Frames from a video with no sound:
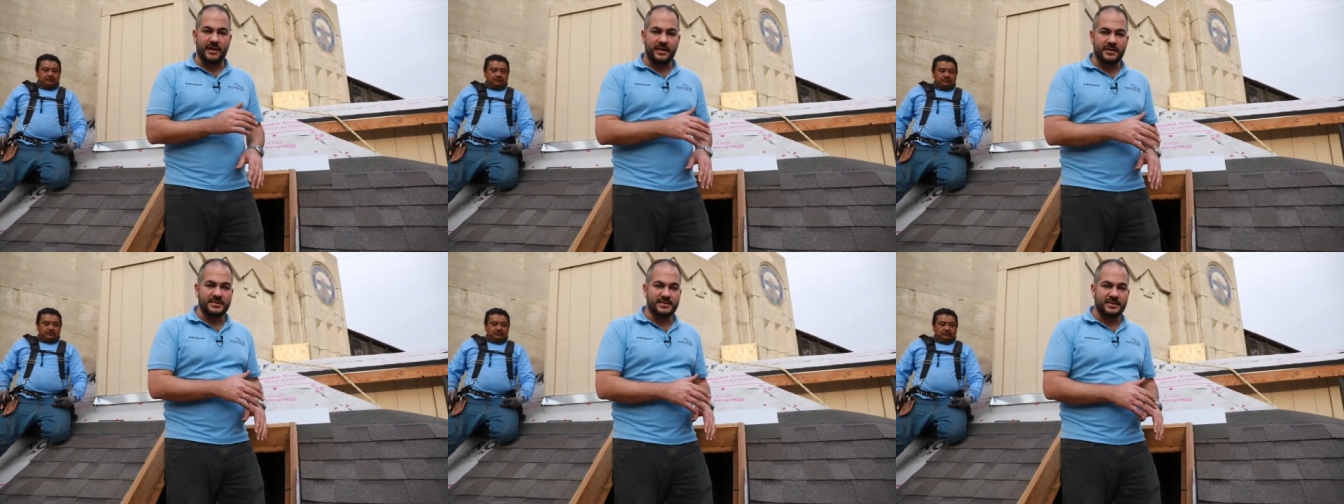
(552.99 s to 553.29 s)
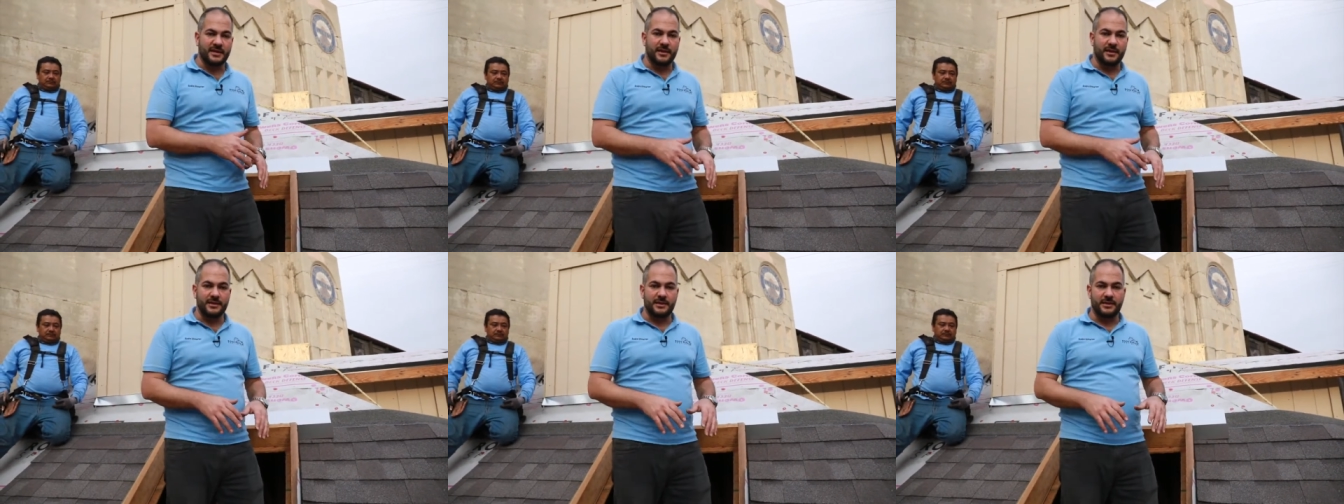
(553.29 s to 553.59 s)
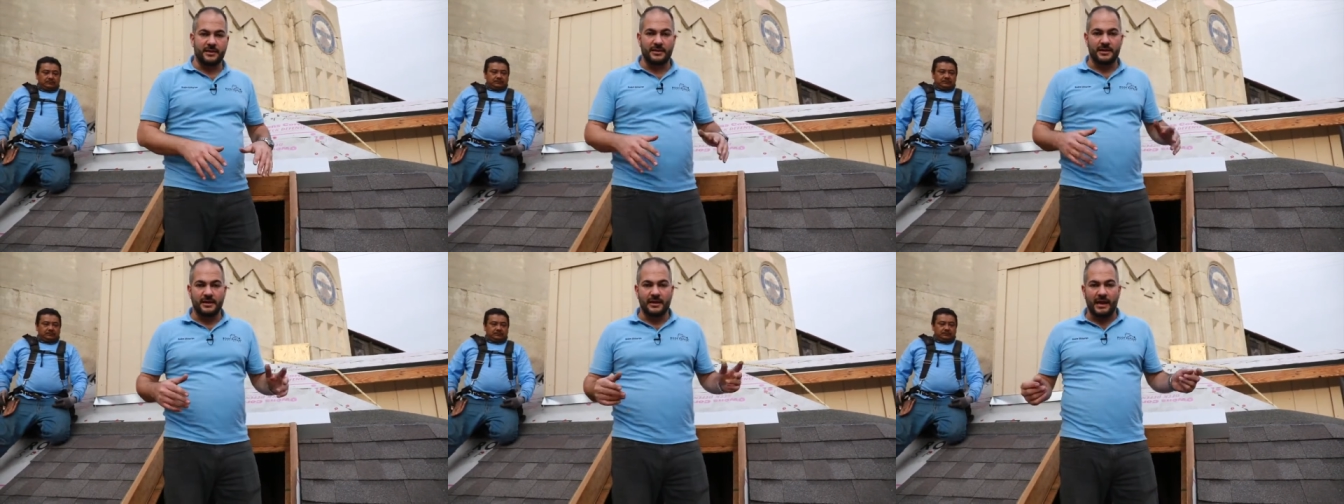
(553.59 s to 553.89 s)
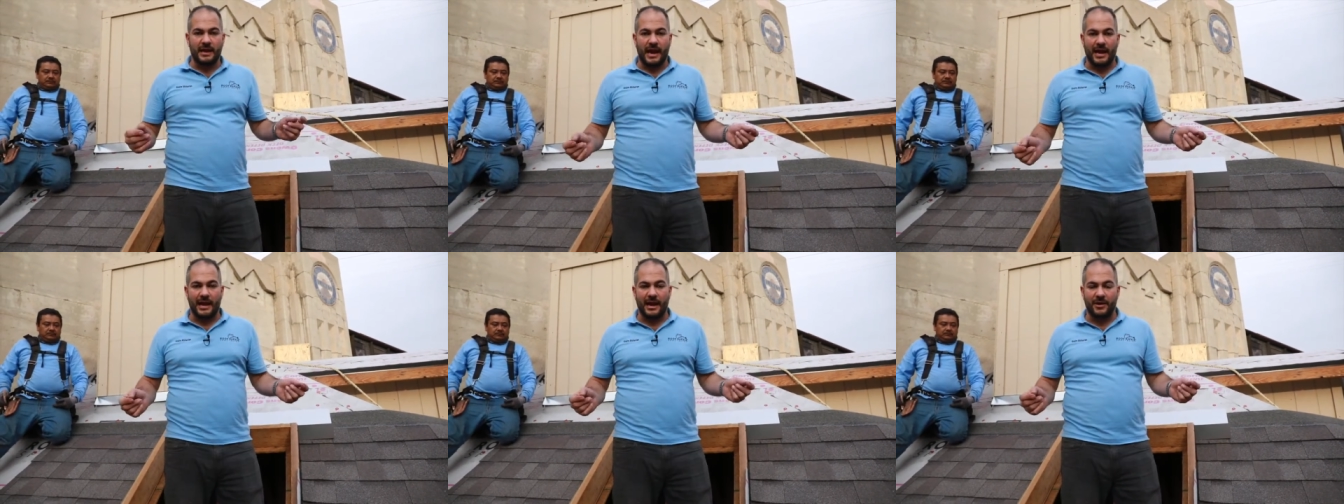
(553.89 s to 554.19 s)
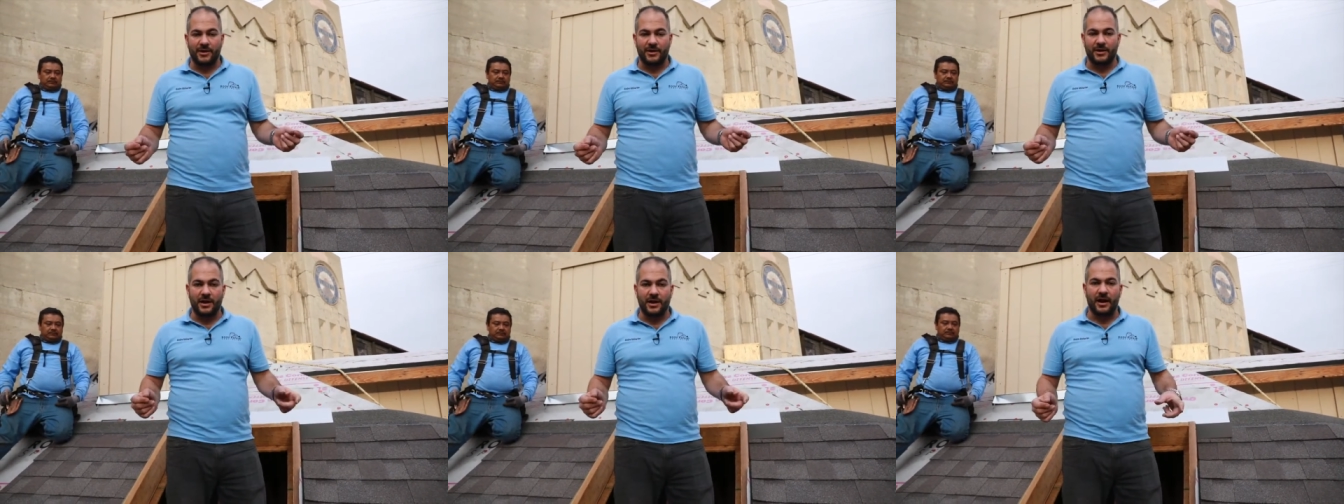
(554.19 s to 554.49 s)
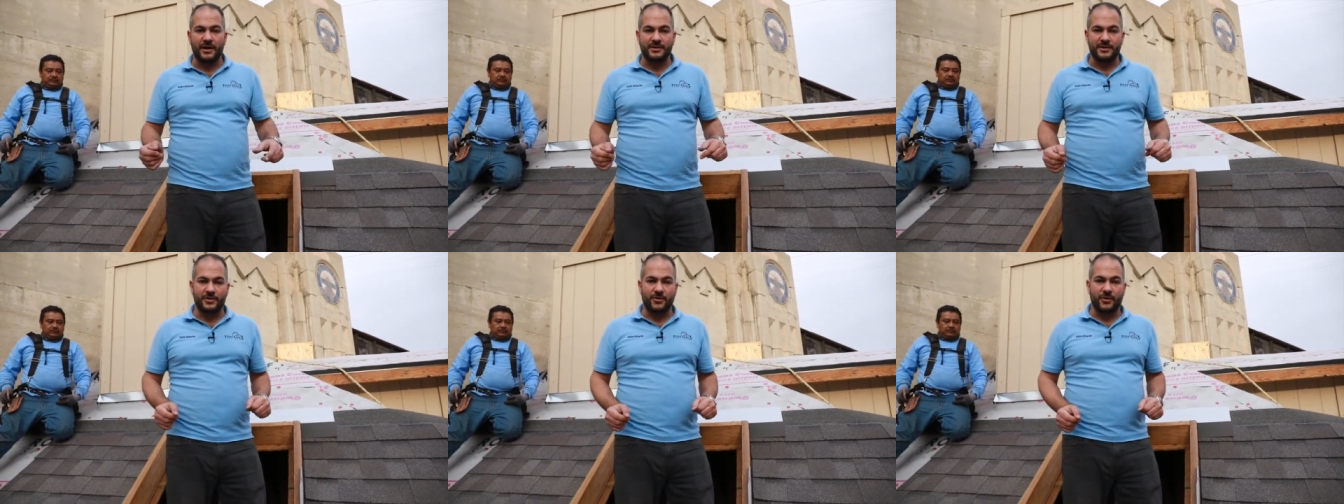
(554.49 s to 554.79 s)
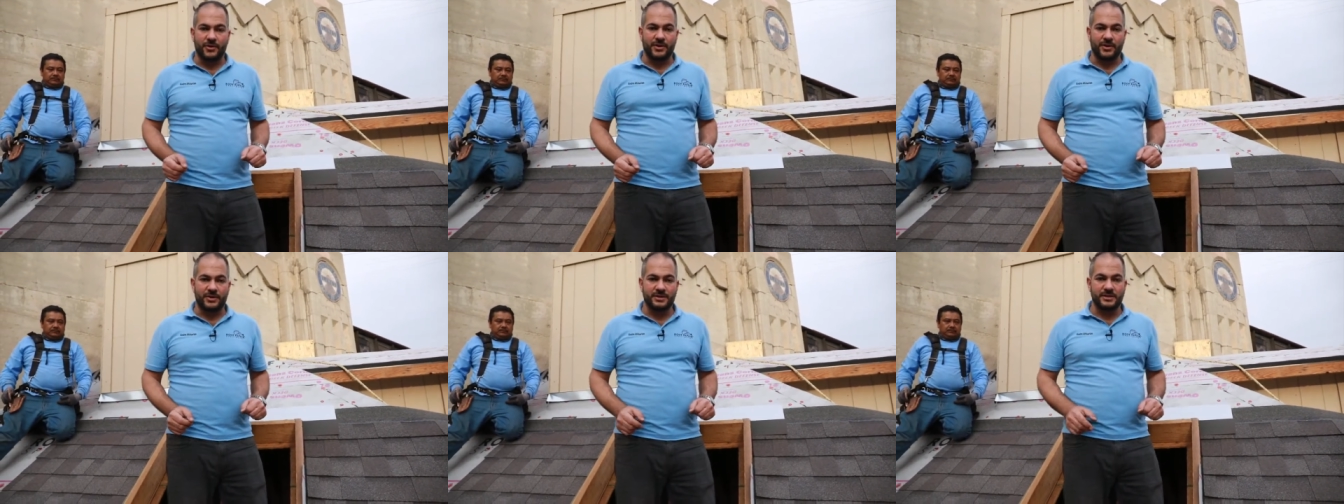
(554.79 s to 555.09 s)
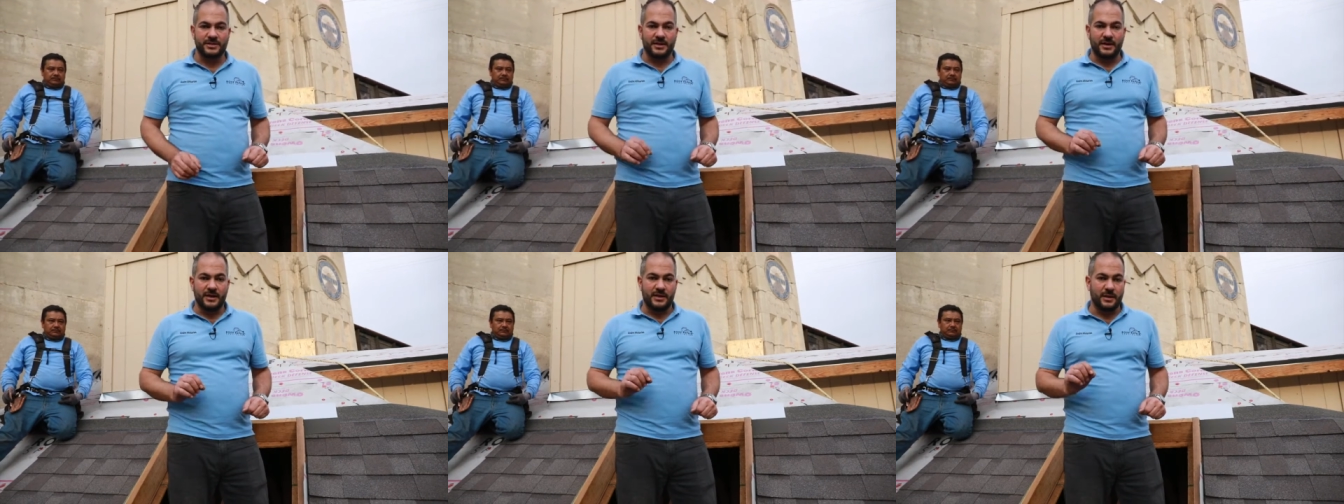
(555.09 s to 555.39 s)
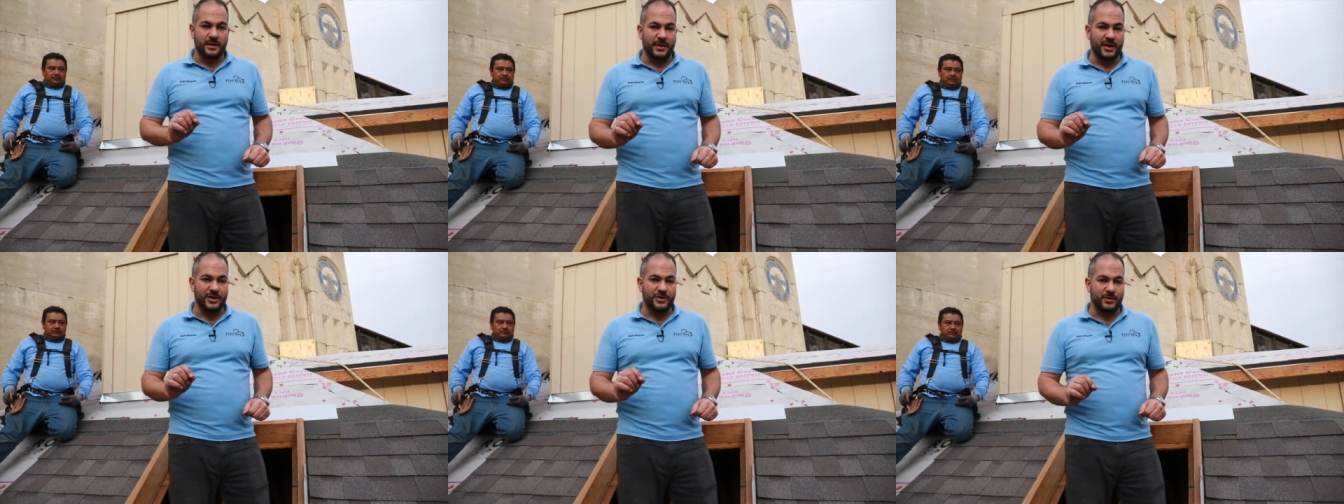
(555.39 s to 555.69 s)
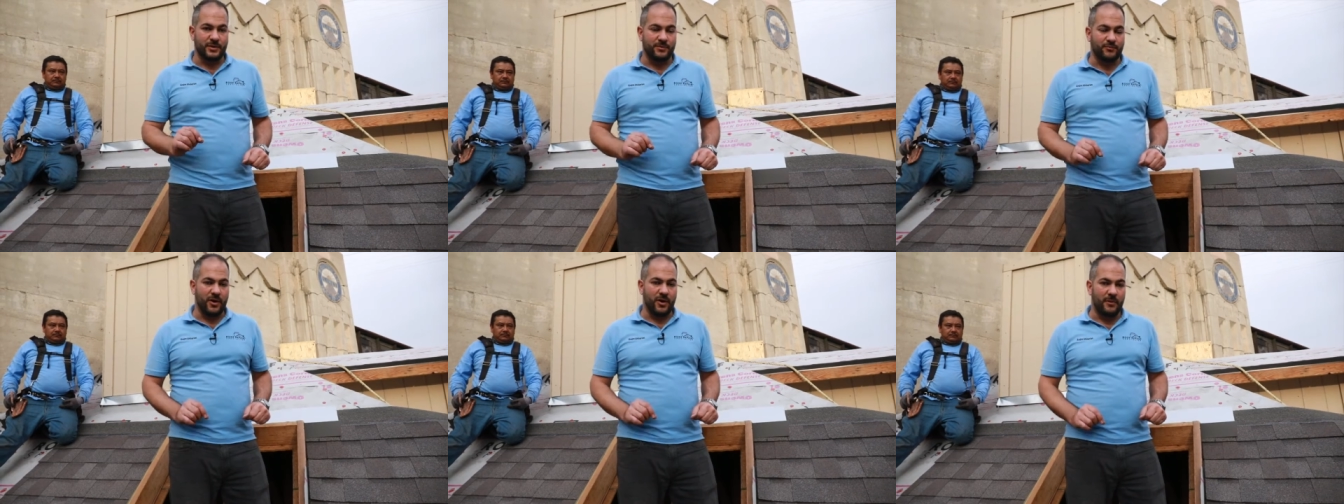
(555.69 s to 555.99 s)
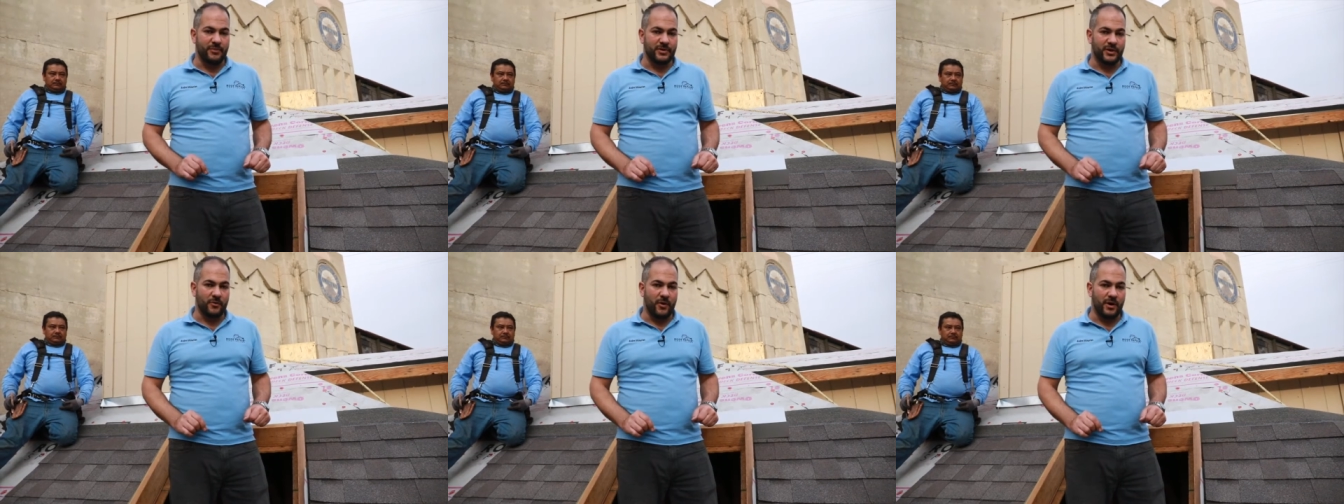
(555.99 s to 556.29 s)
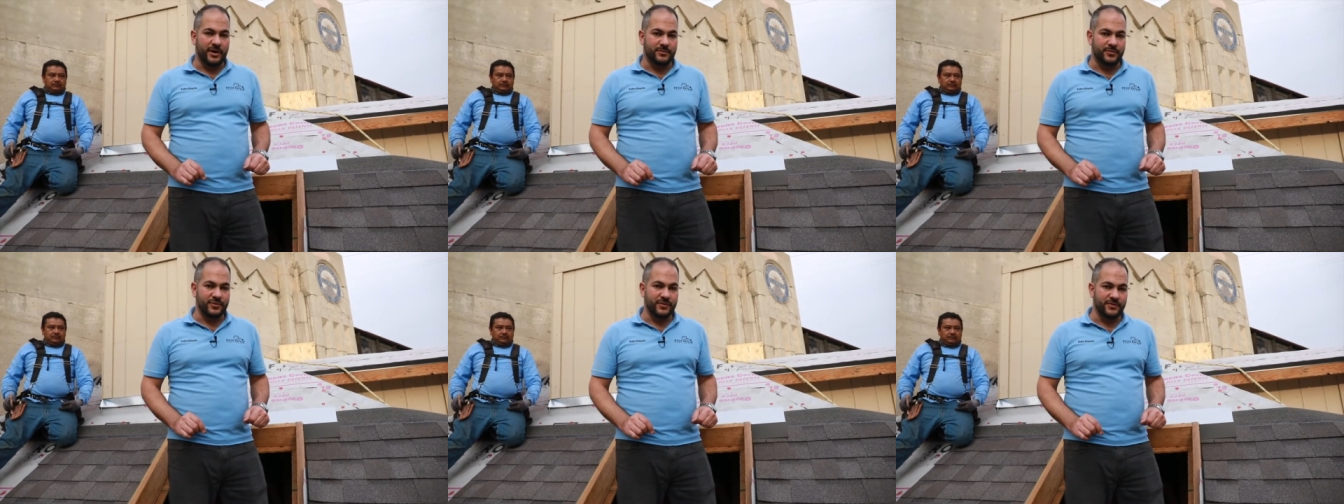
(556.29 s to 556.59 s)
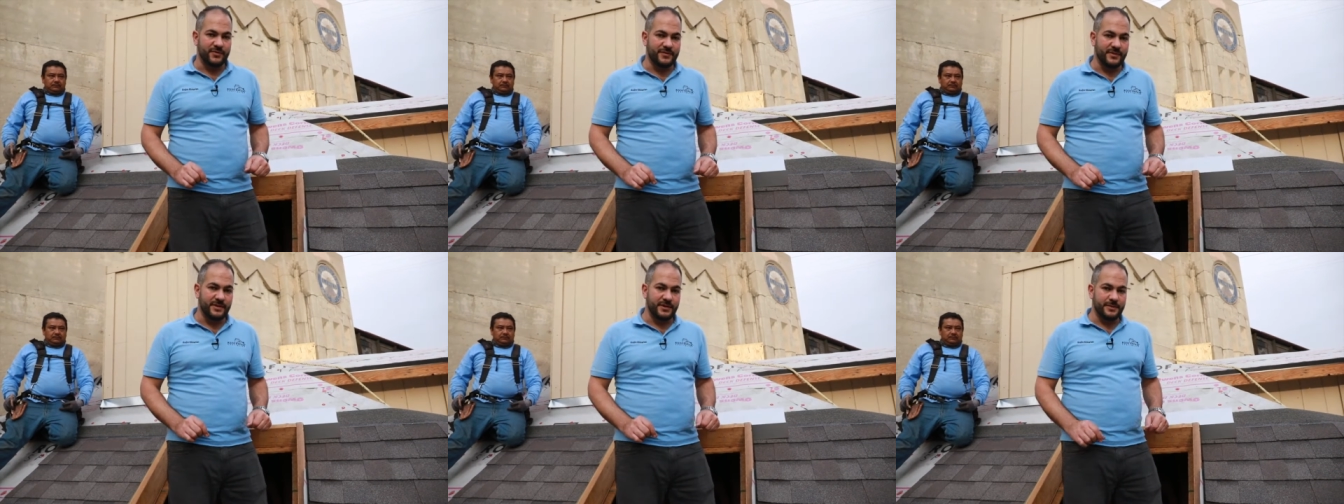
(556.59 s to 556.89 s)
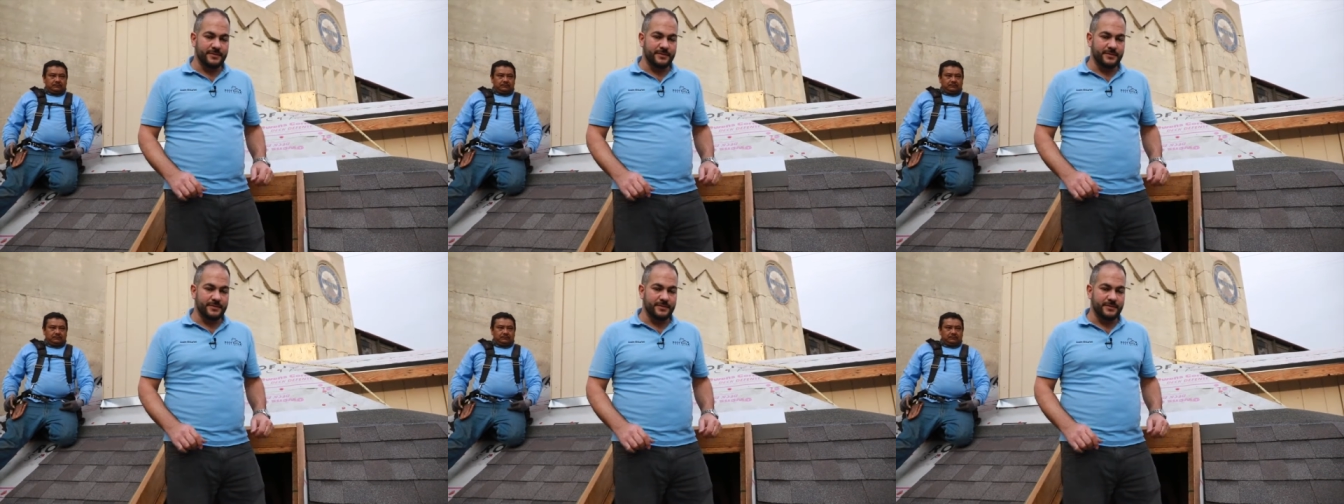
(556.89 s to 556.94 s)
install it, and how to caulk the corners to make sure we're properly waterproofed.